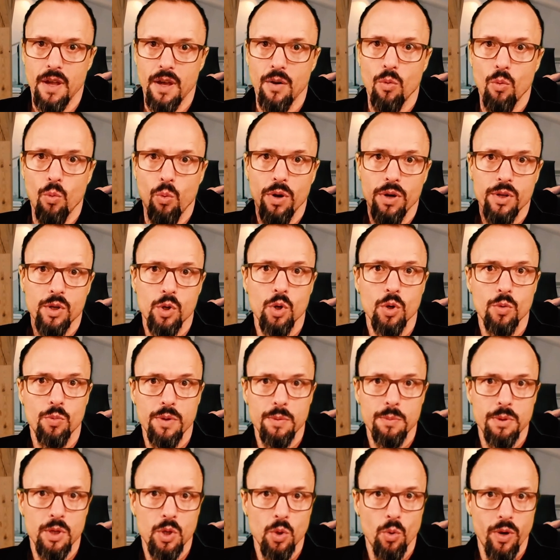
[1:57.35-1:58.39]
What could we
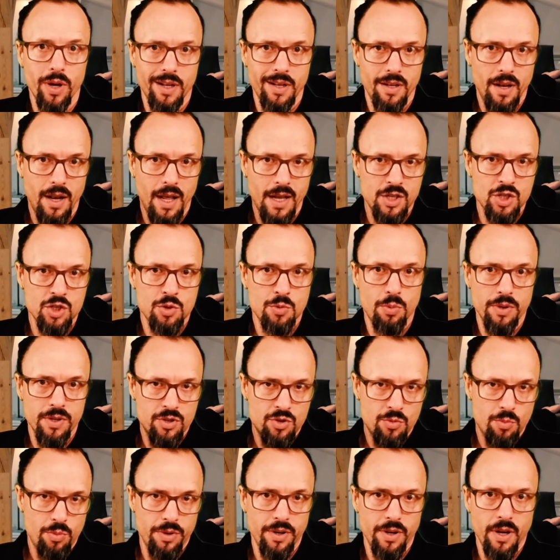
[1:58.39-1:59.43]
be doing in the next sprint
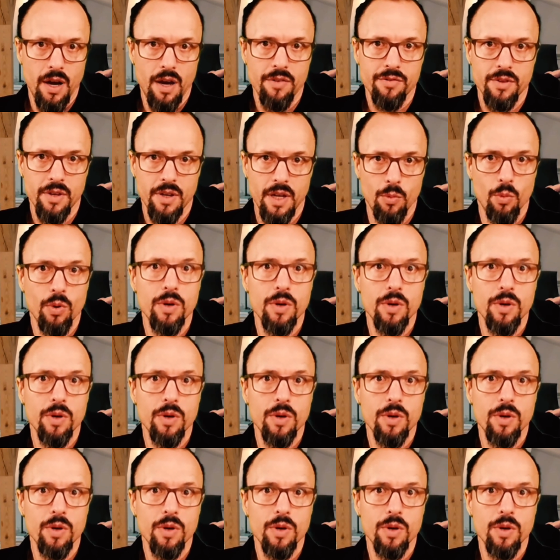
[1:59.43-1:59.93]
after that? What